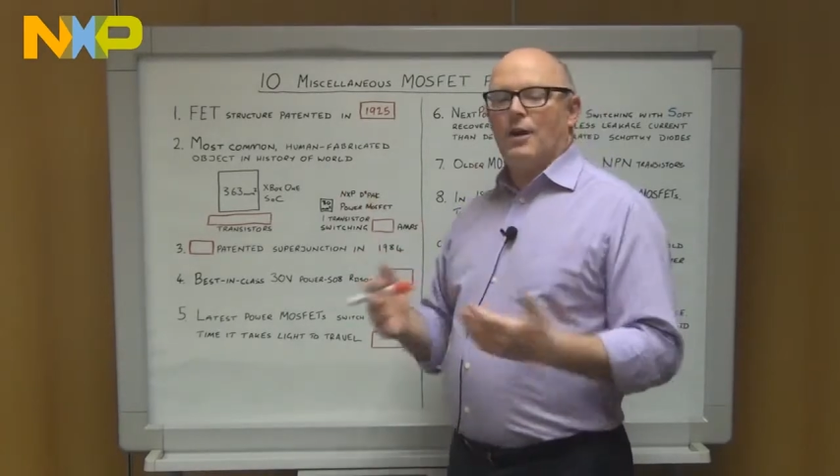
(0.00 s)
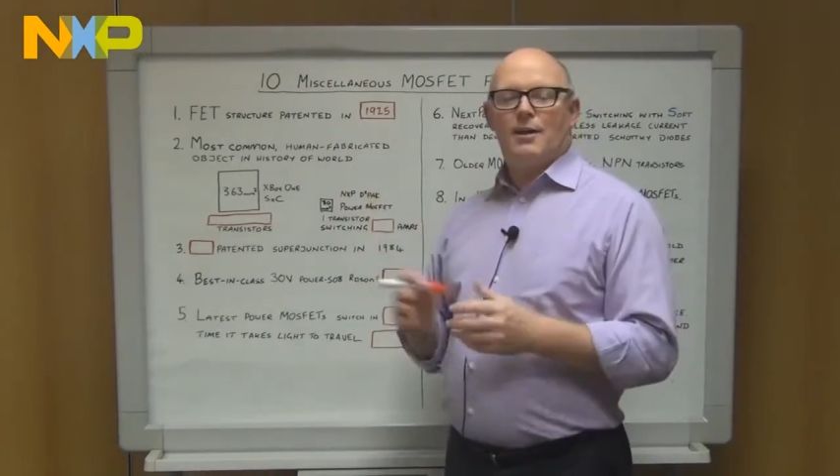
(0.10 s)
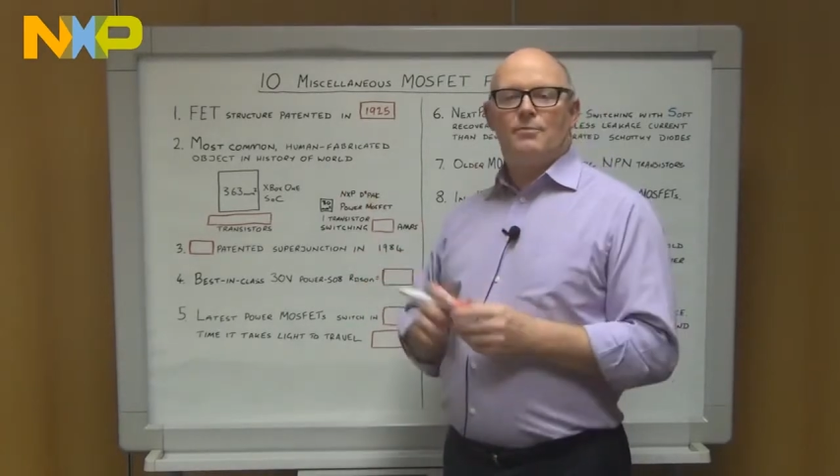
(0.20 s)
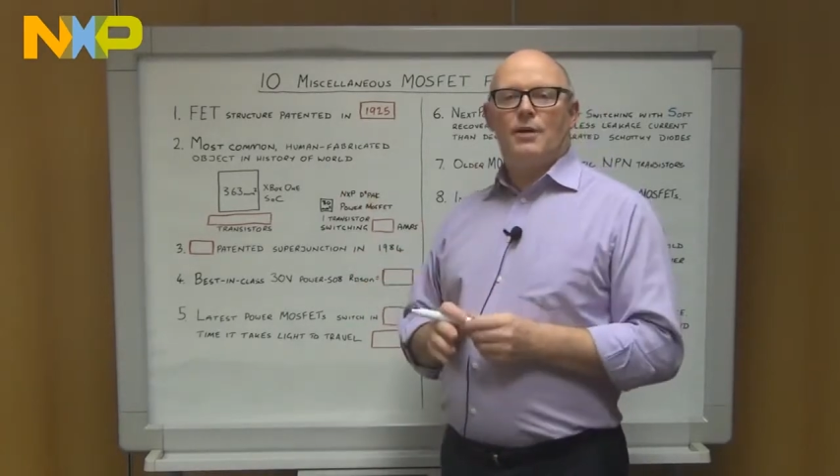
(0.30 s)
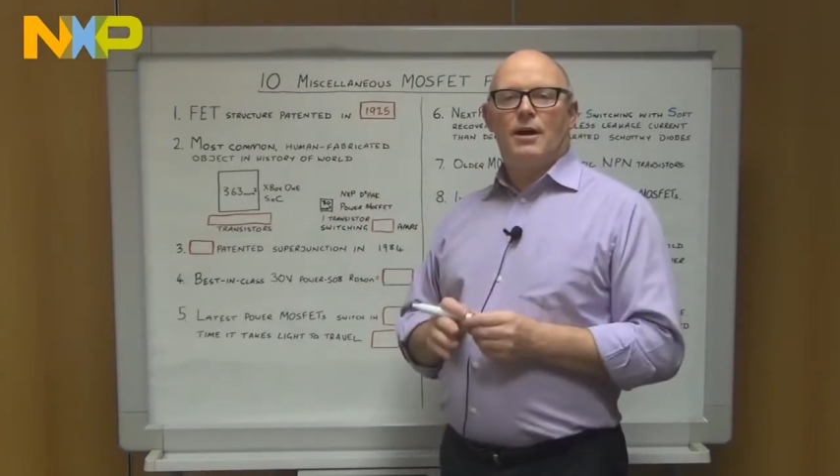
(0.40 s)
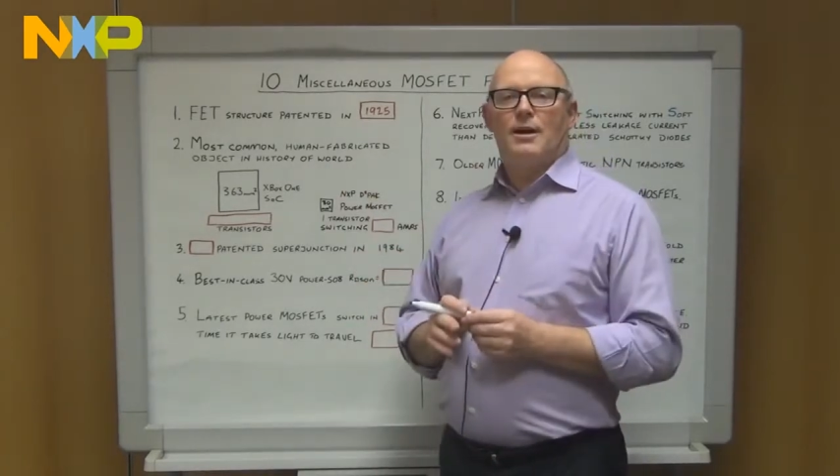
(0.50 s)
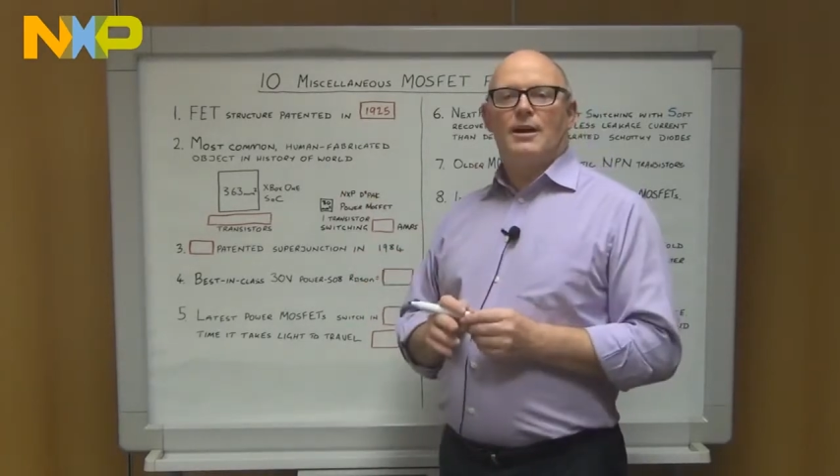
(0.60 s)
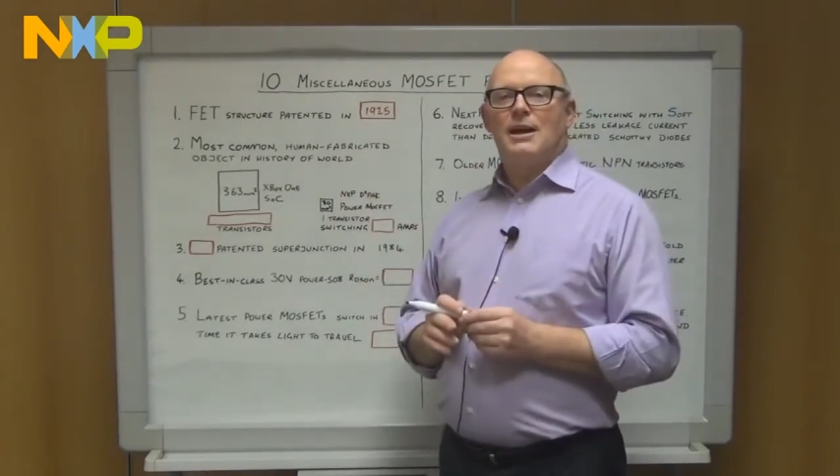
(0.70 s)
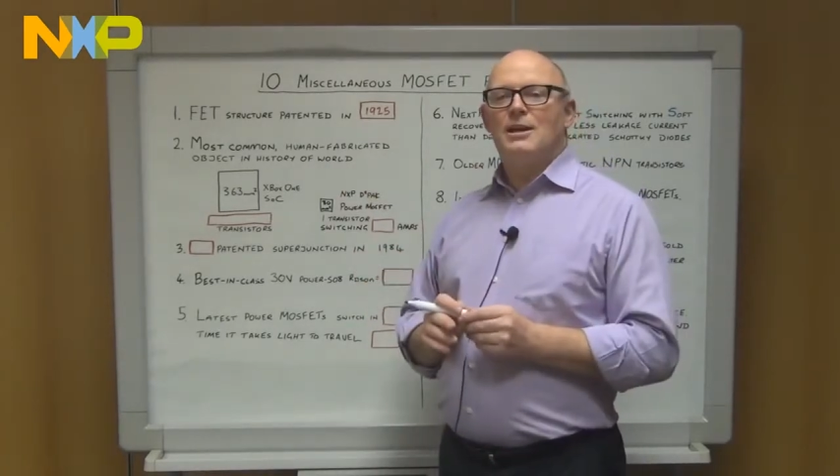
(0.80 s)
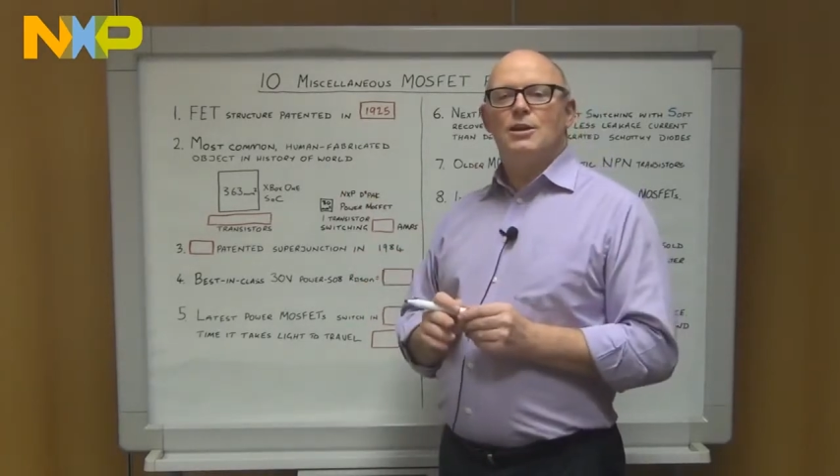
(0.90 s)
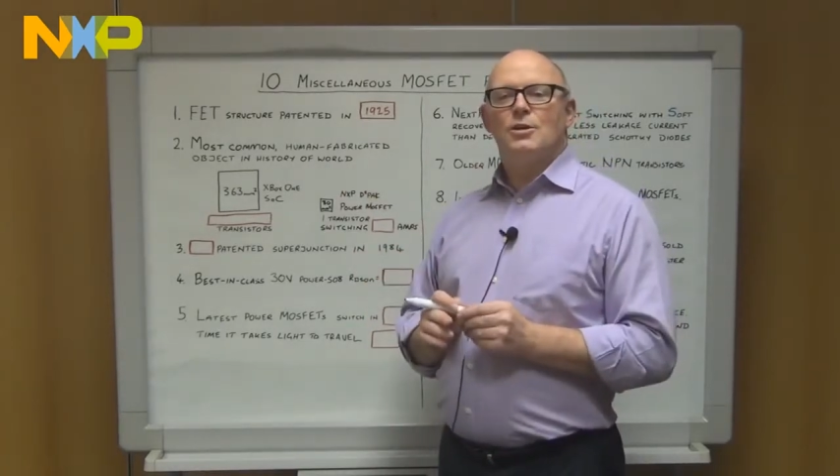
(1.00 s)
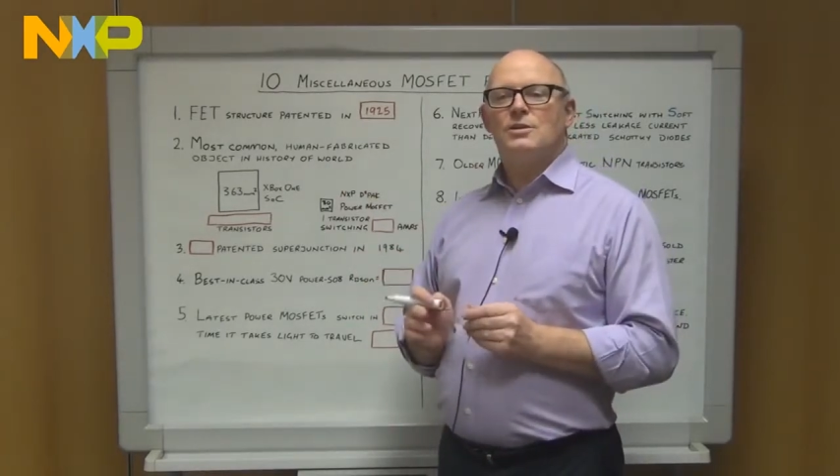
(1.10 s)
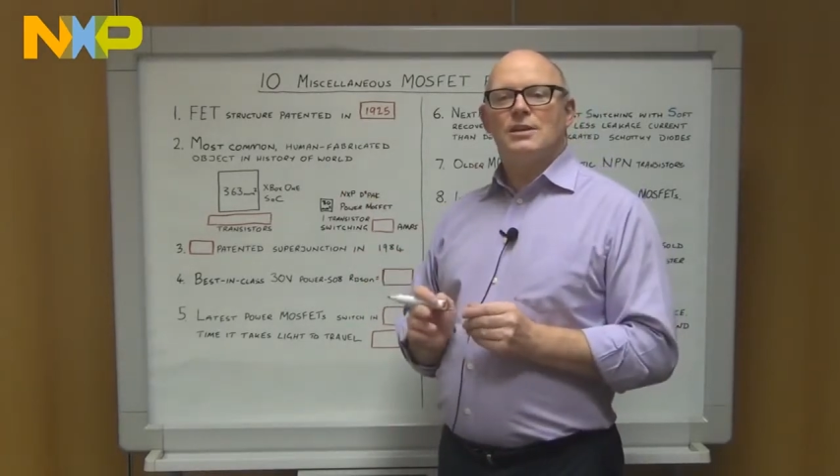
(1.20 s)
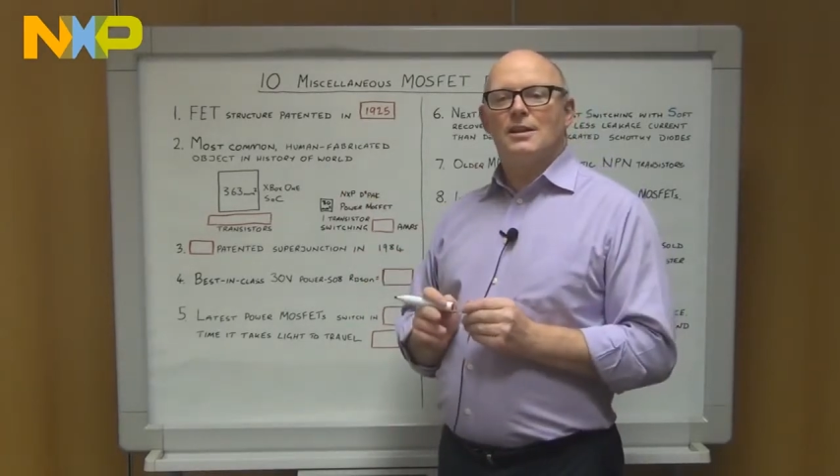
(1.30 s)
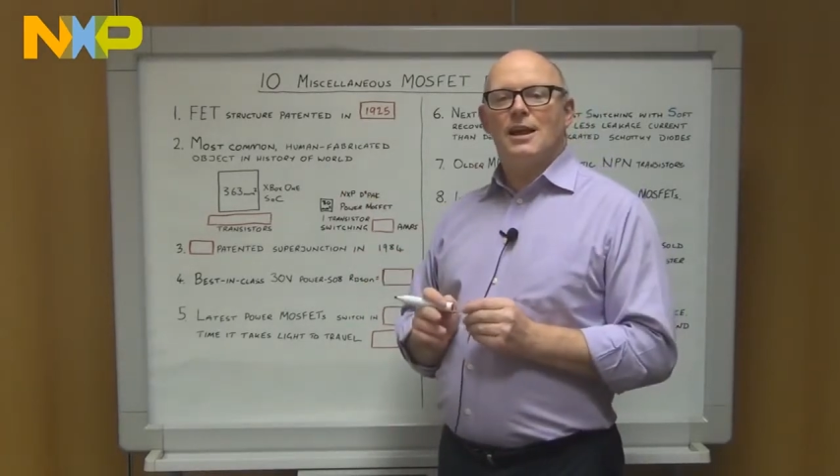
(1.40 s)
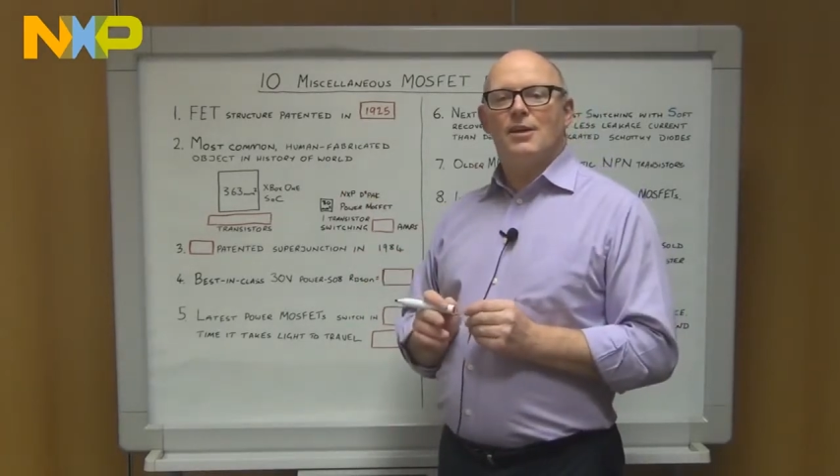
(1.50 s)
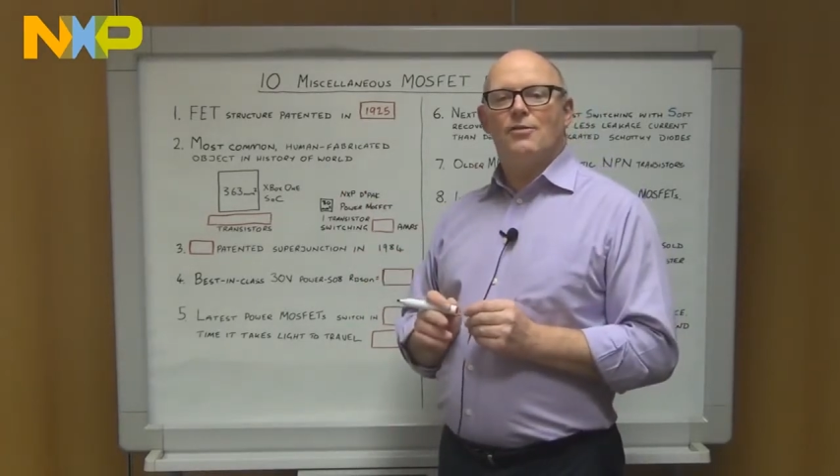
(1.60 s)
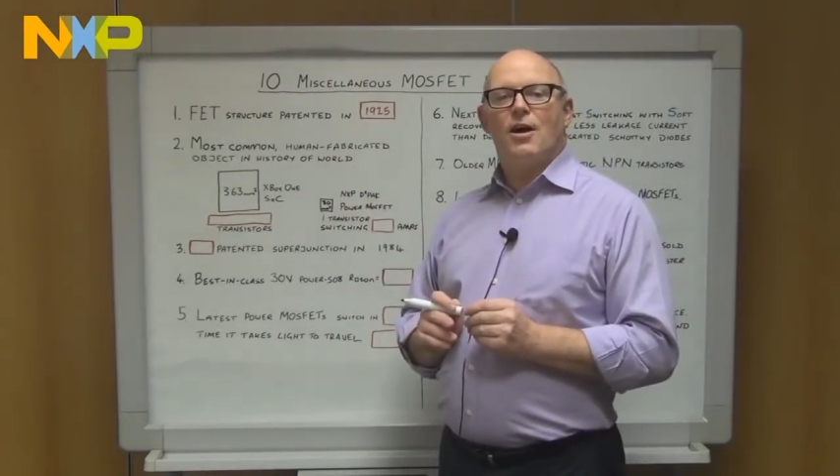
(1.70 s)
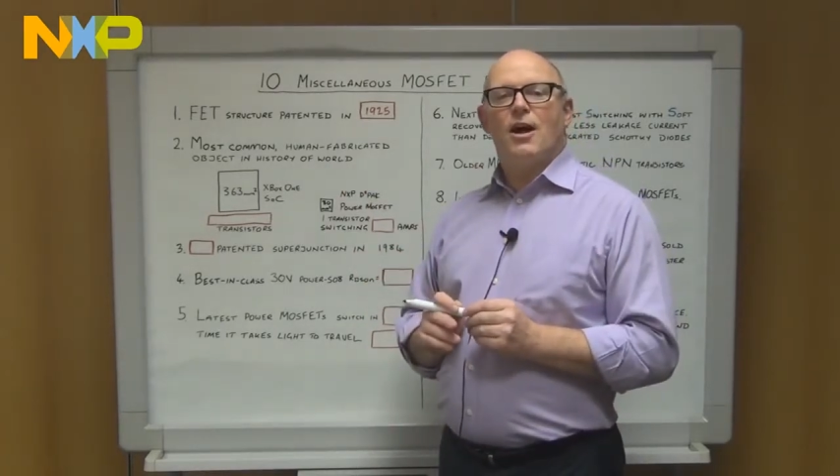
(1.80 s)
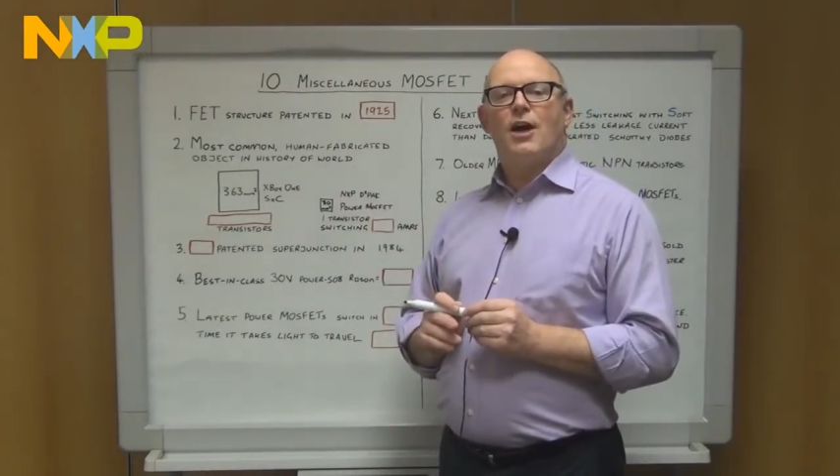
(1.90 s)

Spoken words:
they're in use in their